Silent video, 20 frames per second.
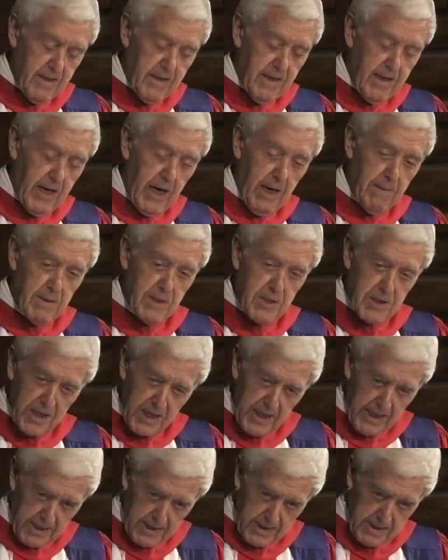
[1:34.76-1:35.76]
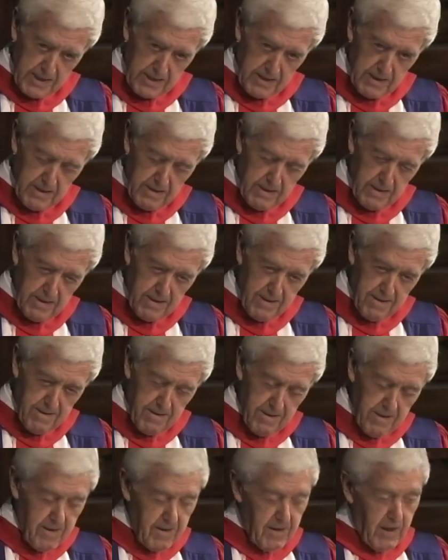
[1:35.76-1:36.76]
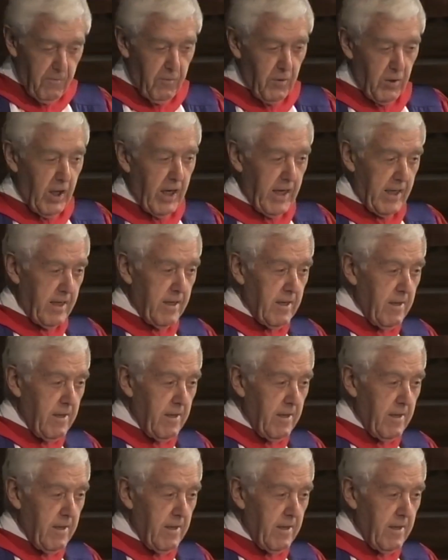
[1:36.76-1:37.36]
our mistakes. If you like,